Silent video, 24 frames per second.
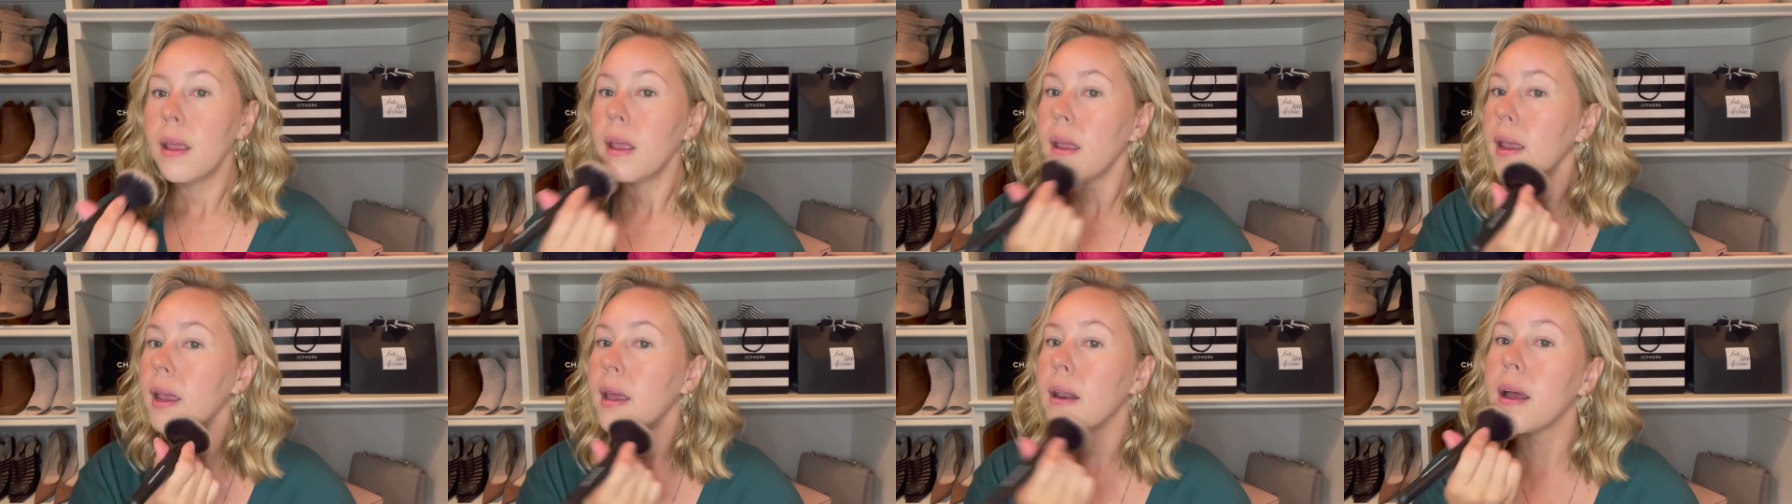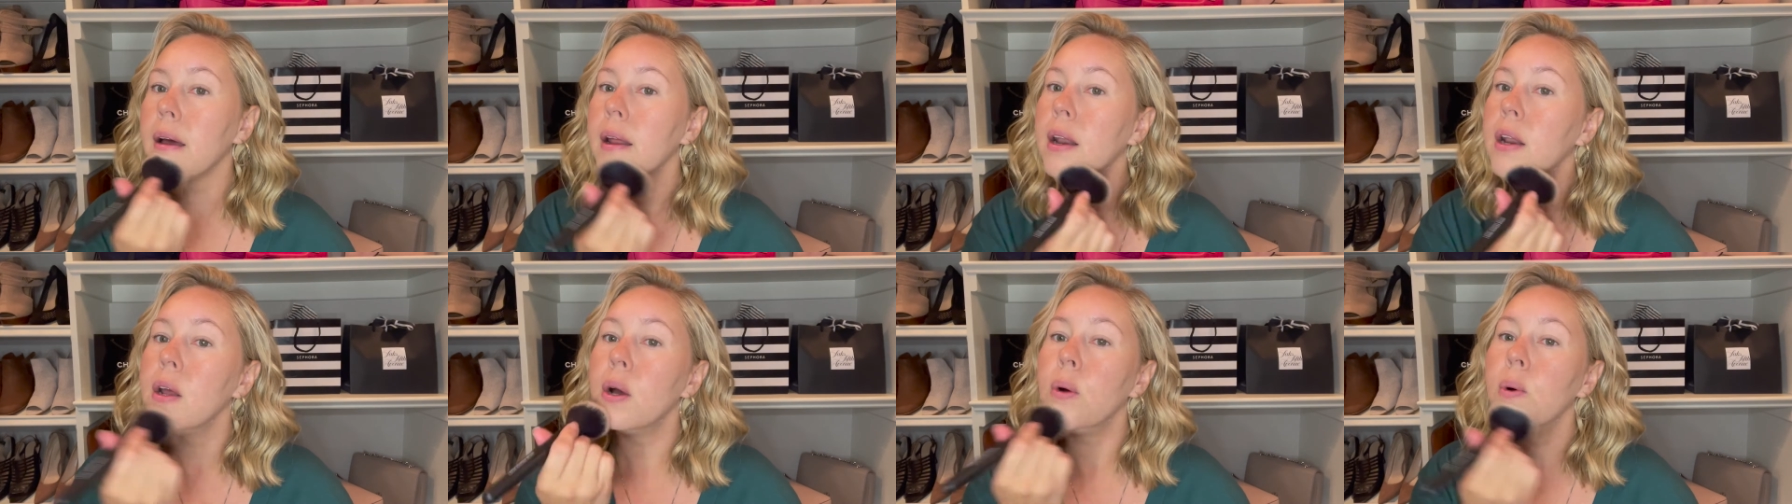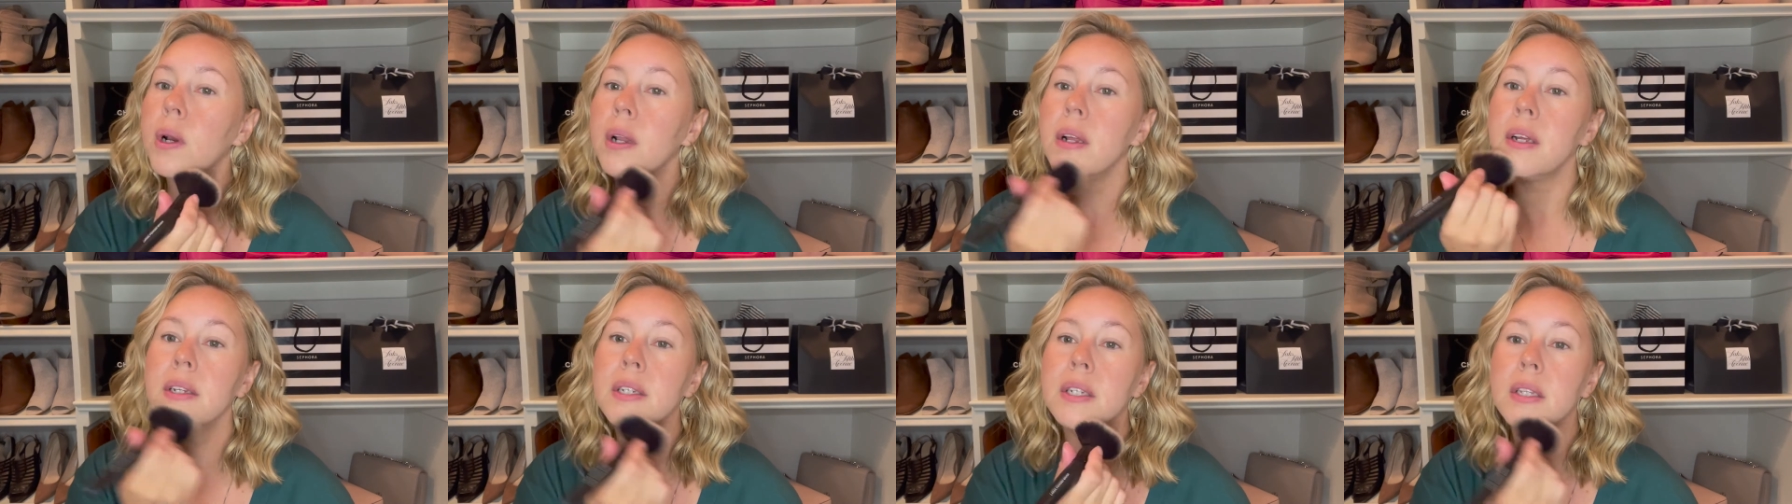And I
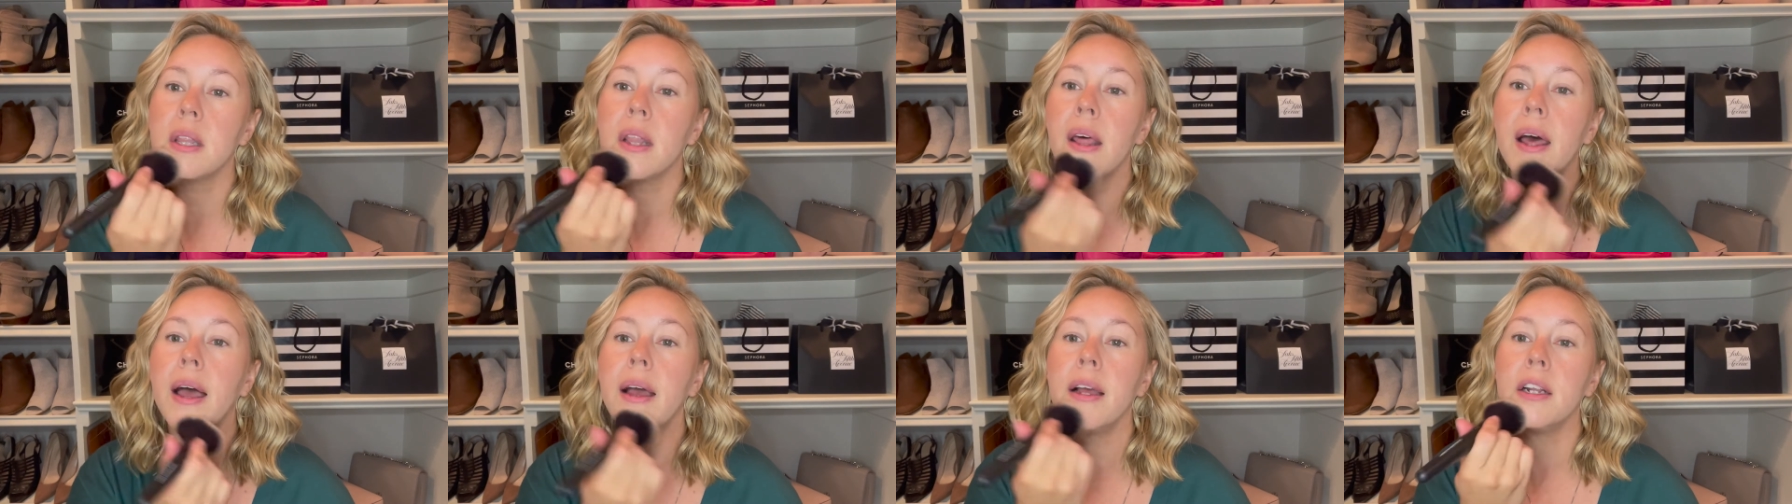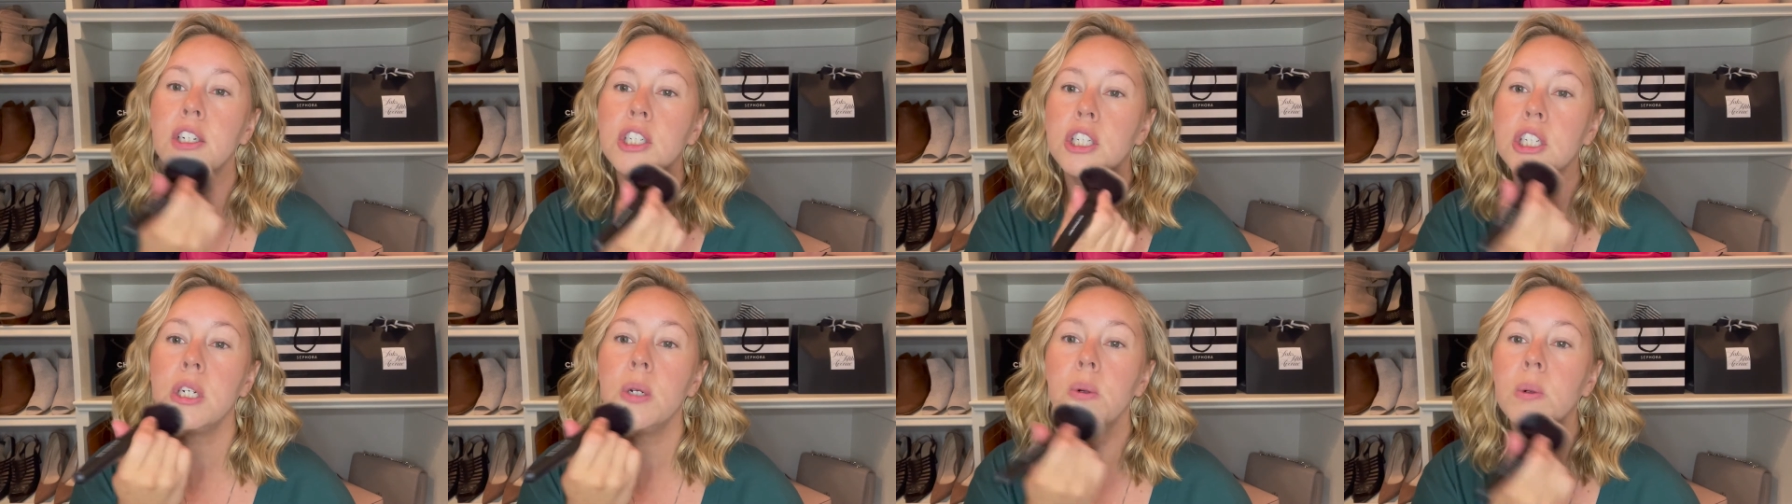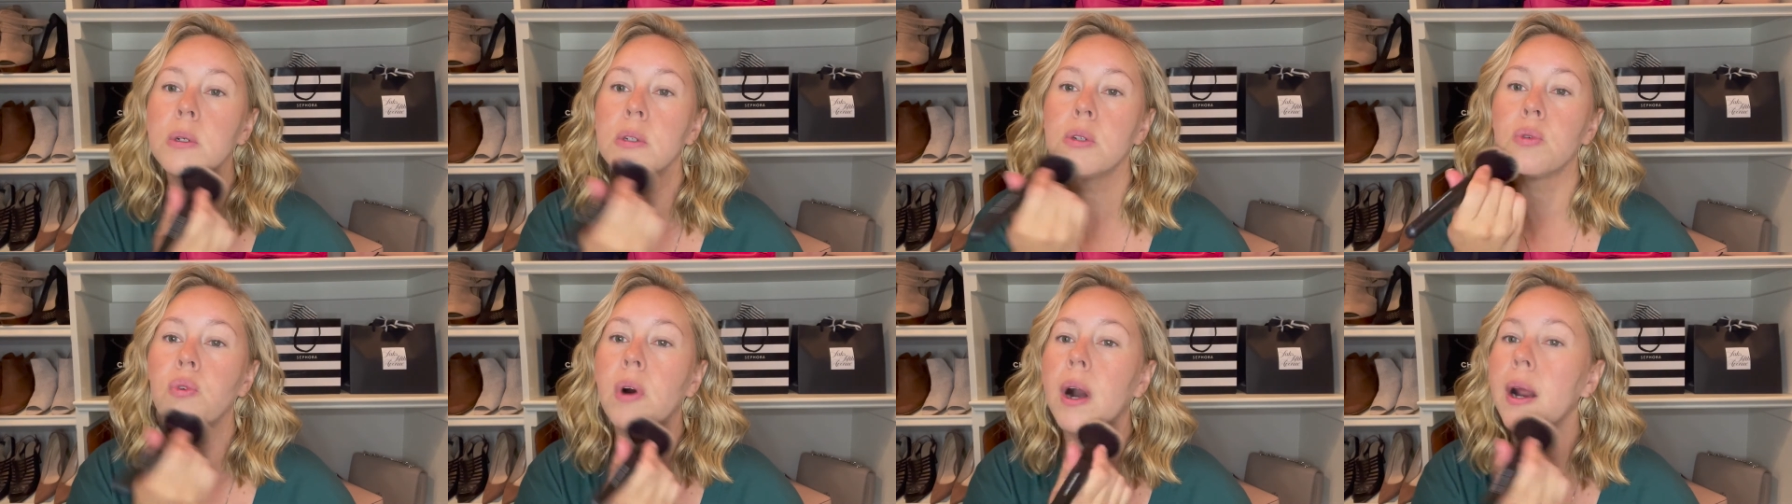noticed that she
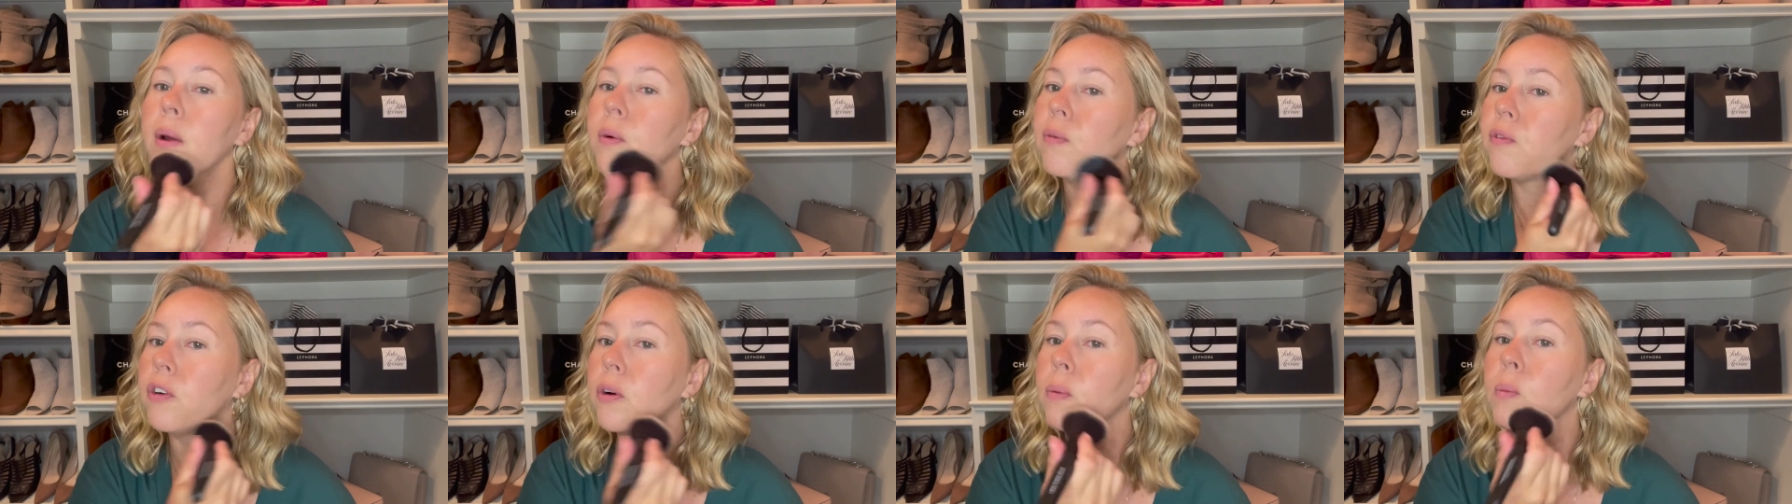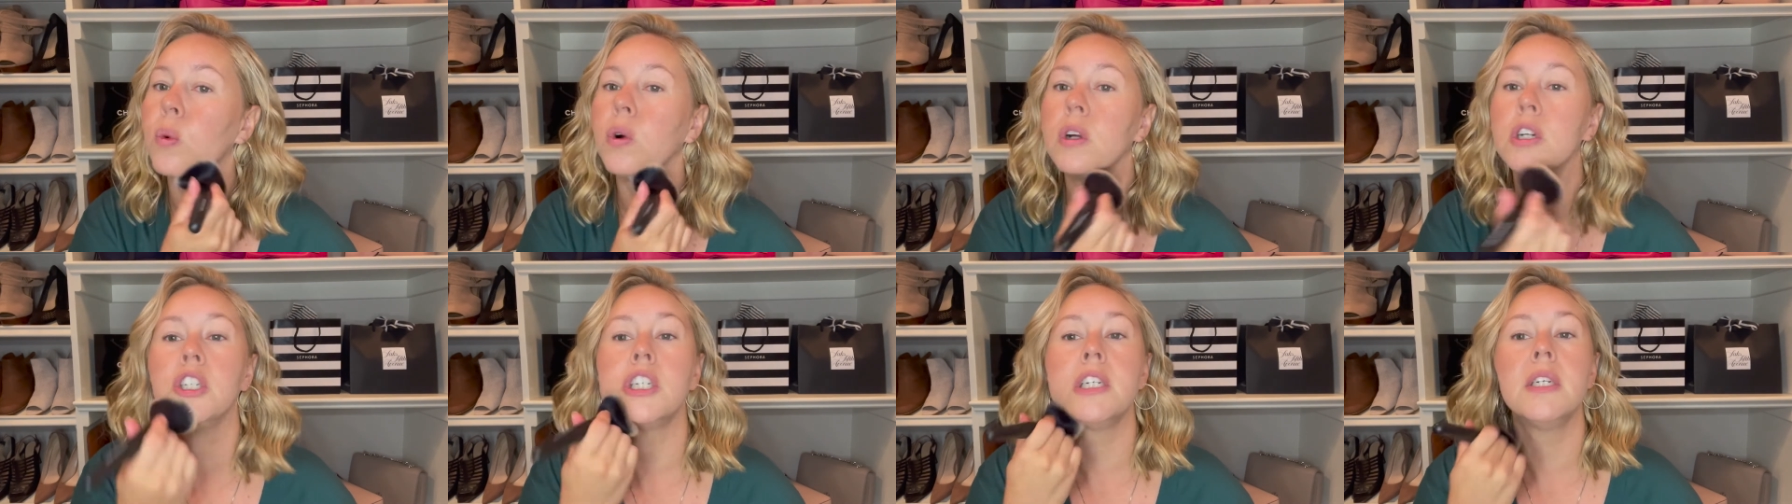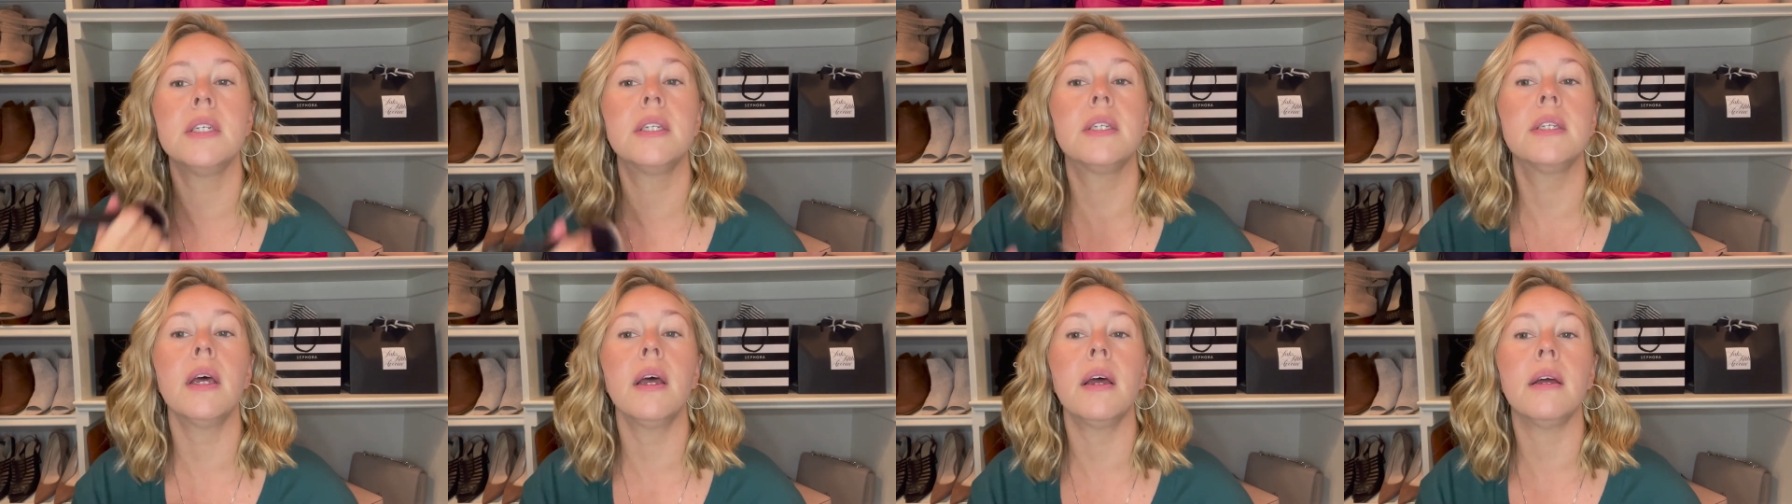was right from what she
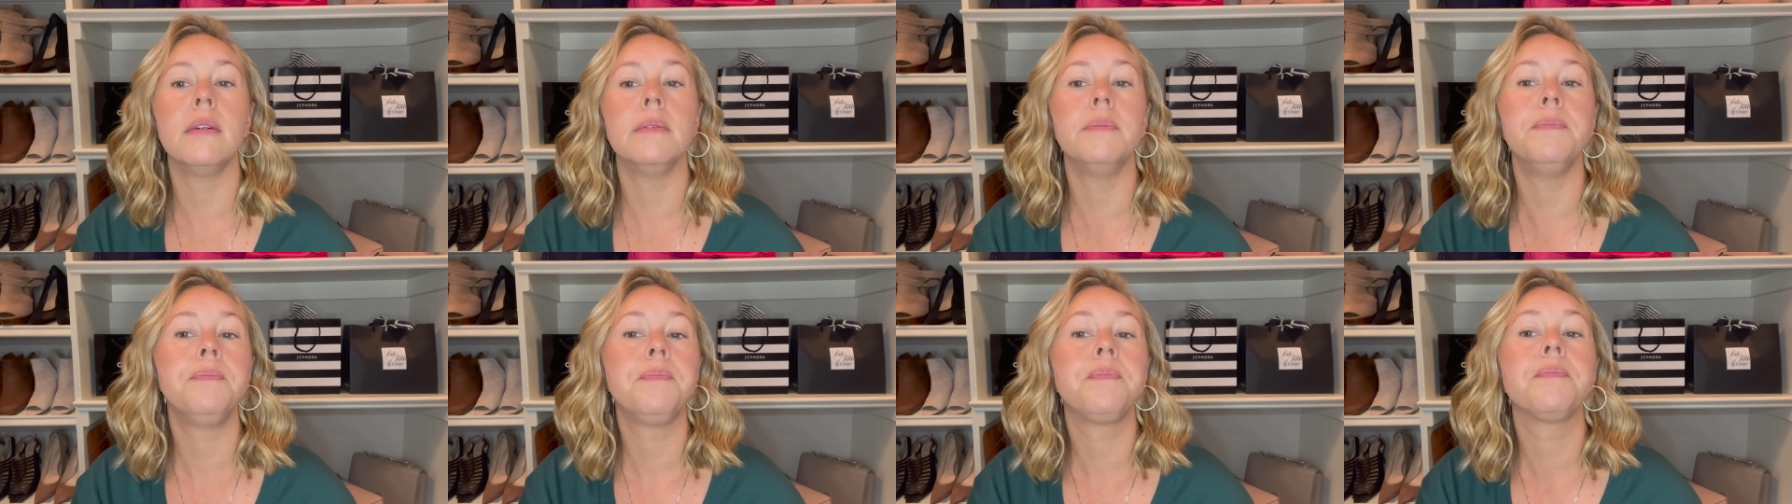said.